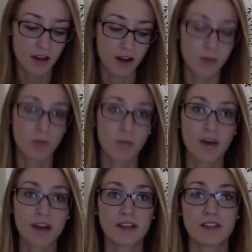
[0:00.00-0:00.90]

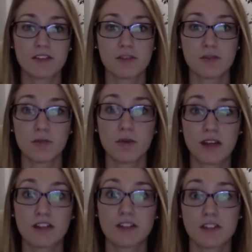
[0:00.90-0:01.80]
When
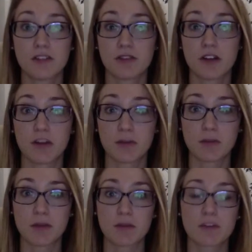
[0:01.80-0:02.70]
do you follow up
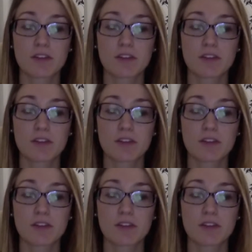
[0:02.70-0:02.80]
with people?